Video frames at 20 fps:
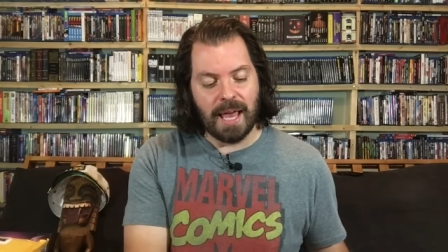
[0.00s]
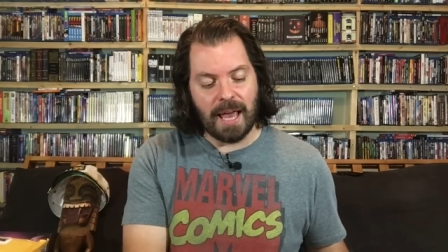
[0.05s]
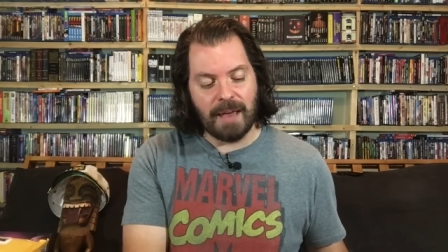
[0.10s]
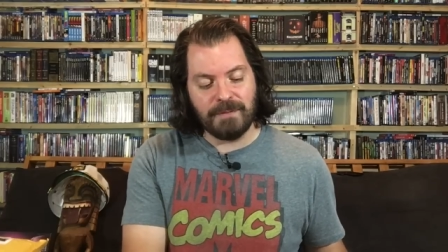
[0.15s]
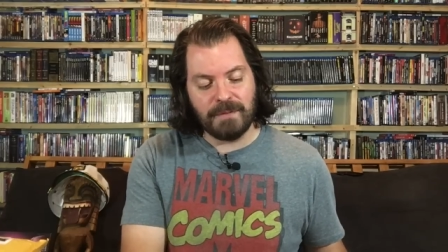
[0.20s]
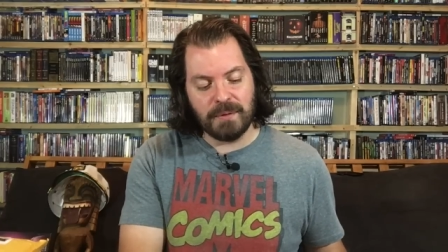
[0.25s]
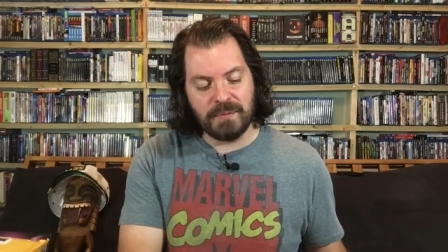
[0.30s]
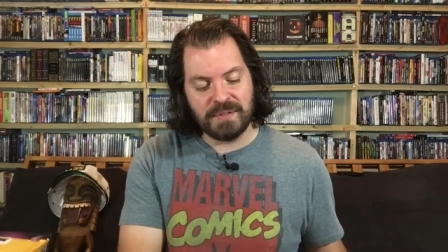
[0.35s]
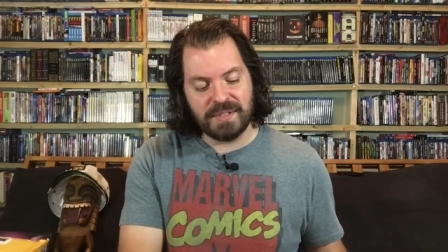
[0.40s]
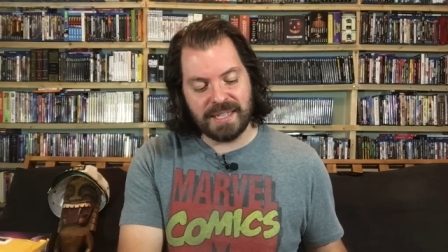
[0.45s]

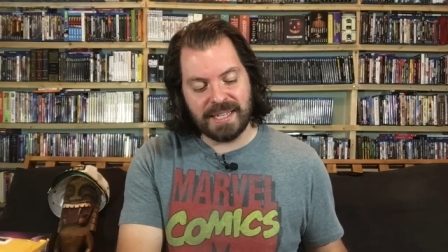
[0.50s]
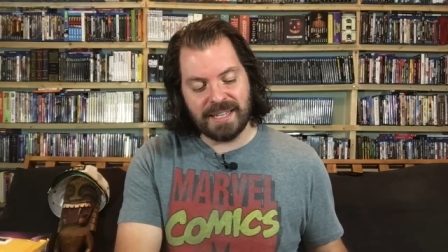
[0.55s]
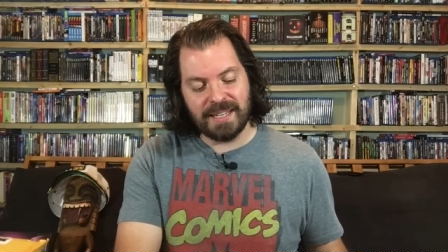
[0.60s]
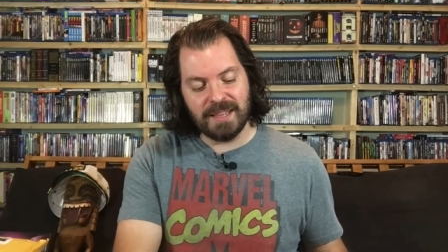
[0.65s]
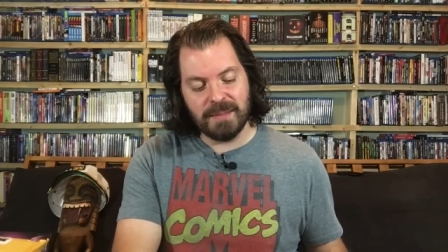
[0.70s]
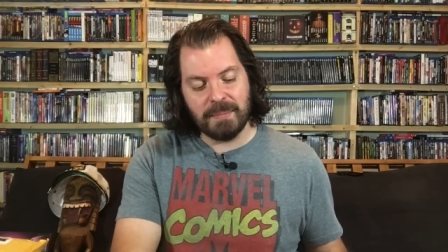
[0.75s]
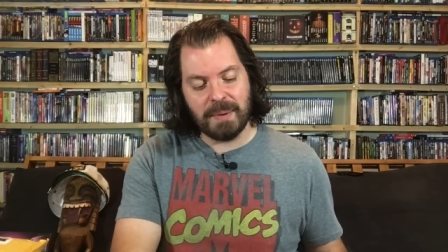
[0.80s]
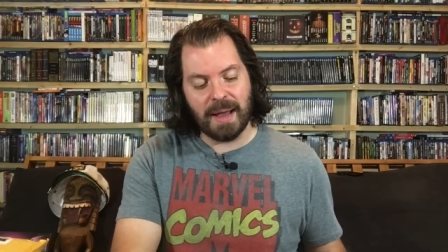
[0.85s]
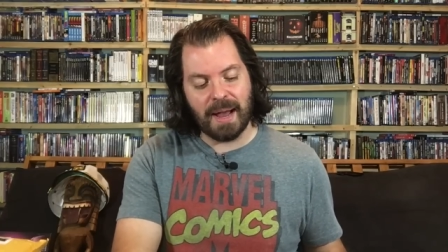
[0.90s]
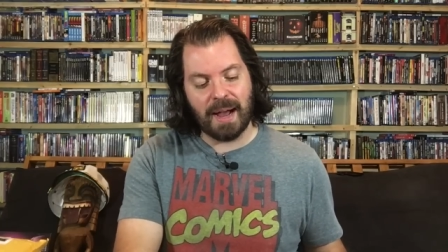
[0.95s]
If you've seen in
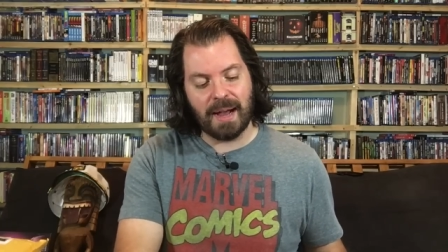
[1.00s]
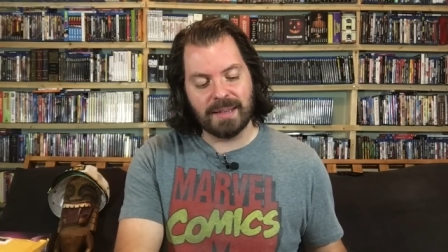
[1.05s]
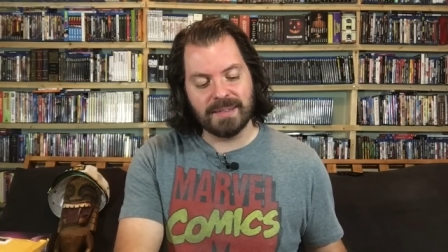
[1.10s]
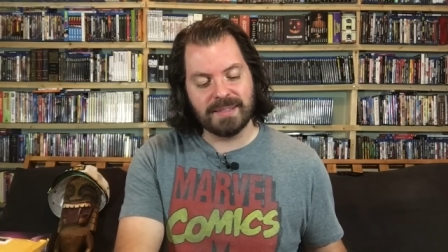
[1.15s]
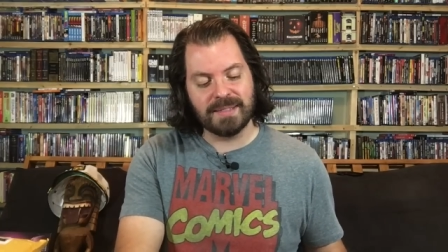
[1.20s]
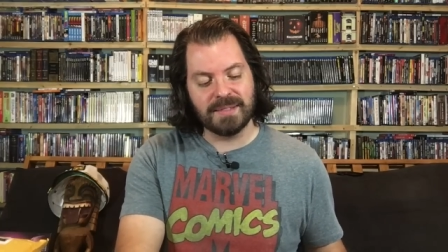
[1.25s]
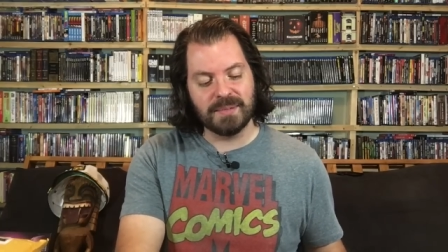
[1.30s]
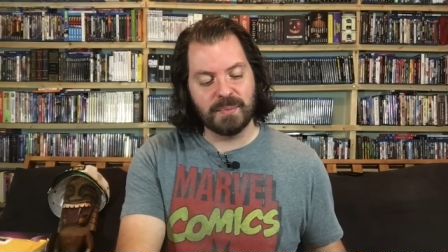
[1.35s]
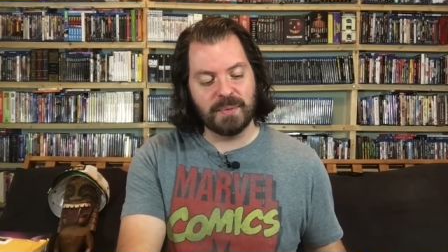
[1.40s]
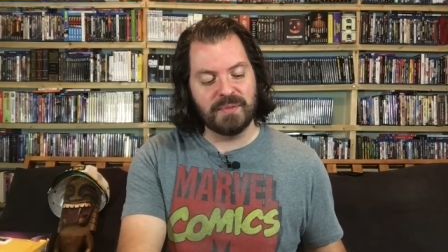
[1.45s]
the
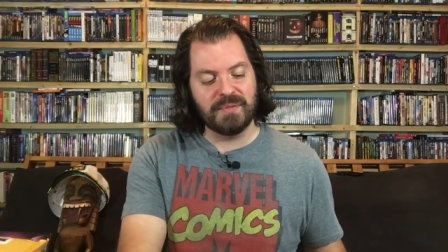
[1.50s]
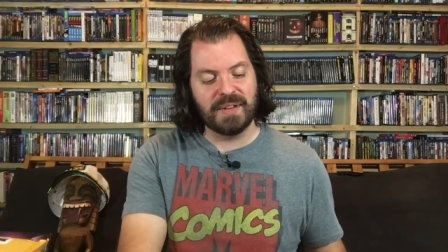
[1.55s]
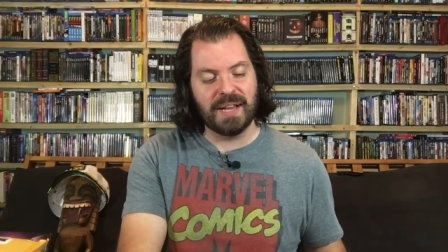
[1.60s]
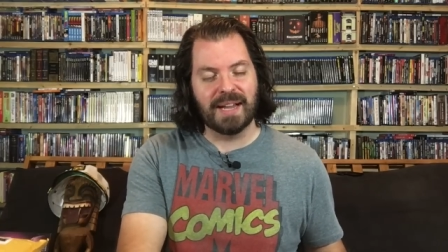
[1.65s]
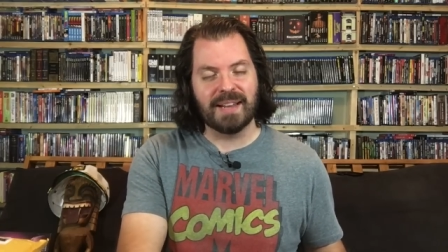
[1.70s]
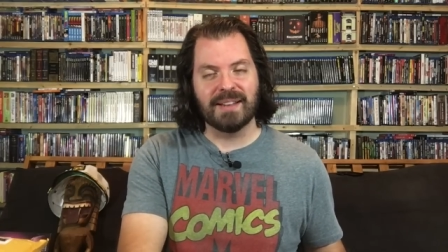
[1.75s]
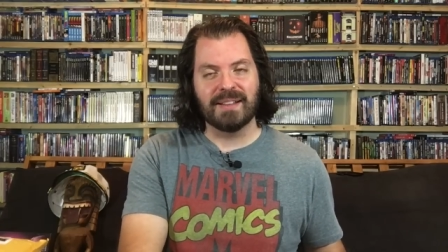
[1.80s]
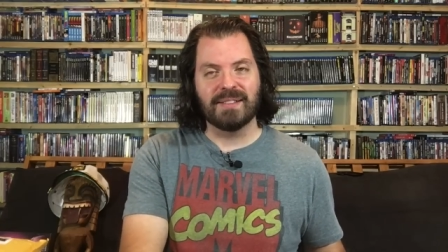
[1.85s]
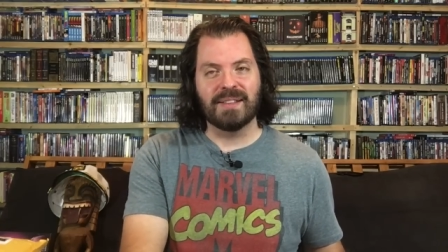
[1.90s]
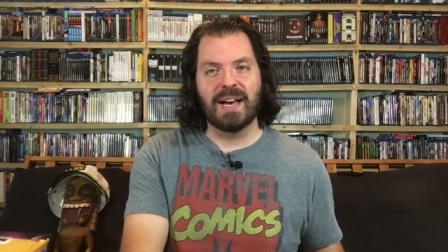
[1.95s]
past, we've
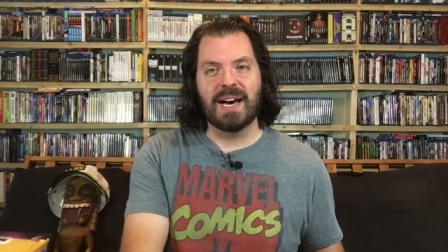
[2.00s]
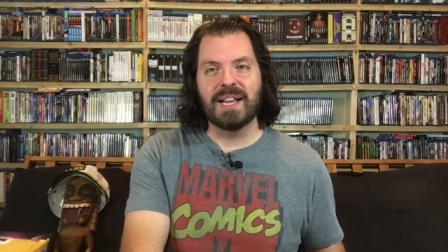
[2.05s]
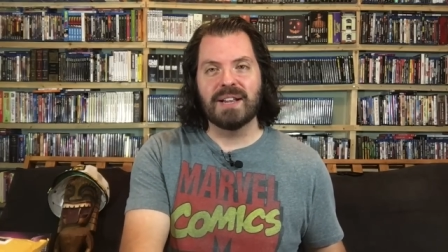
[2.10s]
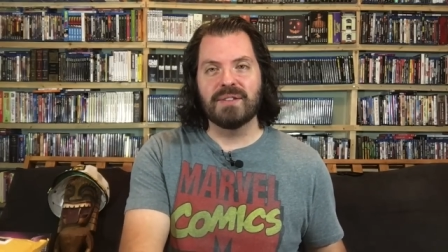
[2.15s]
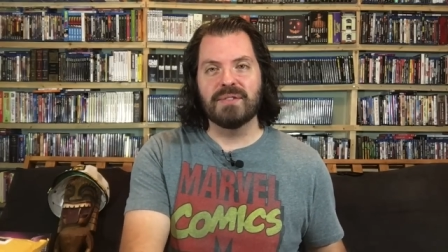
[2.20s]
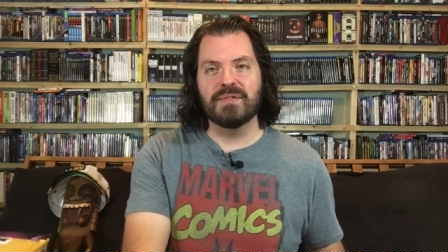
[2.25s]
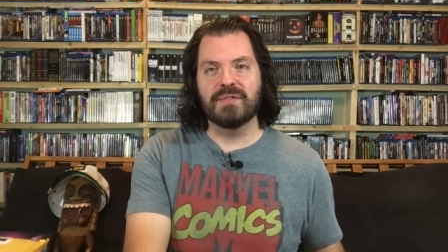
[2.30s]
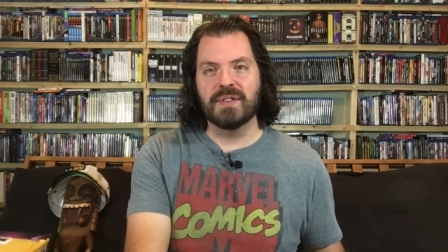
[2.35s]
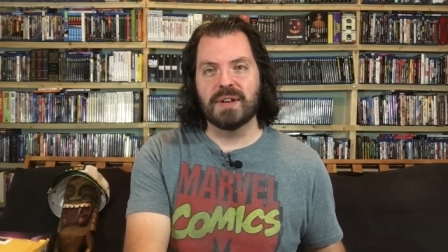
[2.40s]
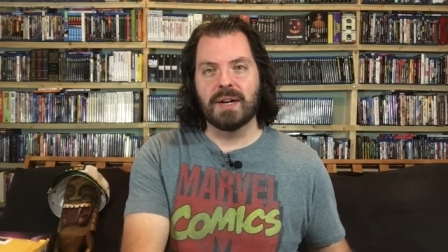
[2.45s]
gotten a lot
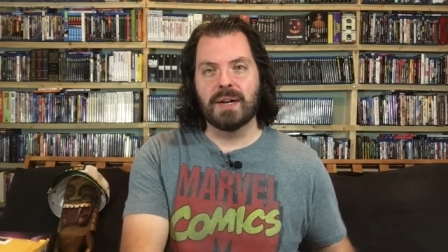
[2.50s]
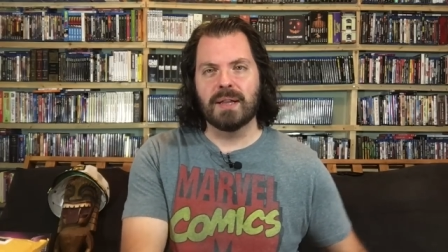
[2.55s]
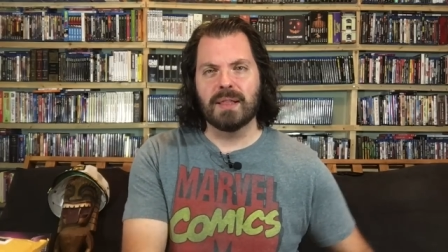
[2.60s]
of